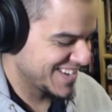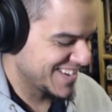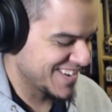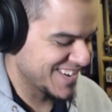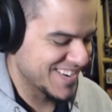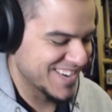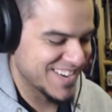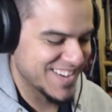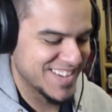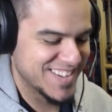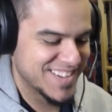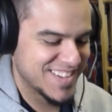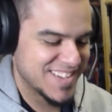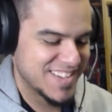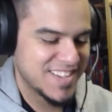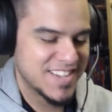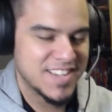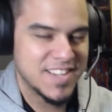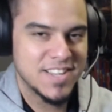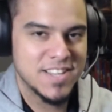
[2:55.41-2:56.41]
All right.
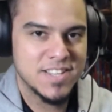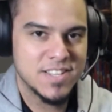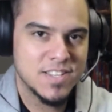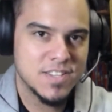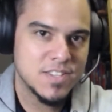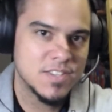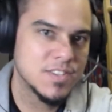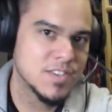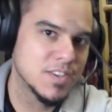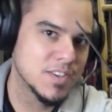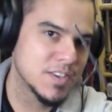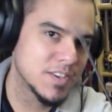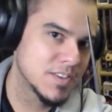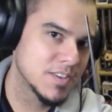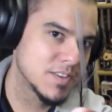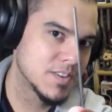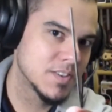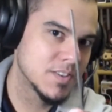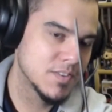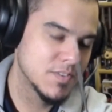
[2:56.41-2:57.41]
So,
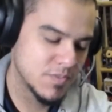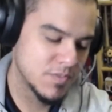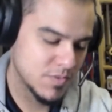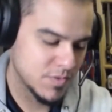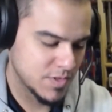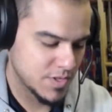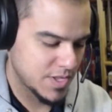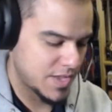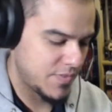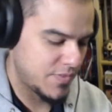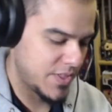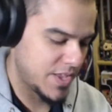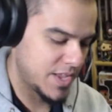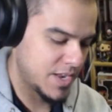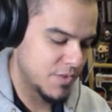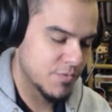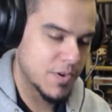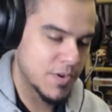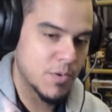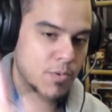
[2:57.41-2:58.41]
and
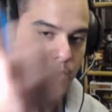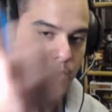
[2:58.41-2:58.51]
then if I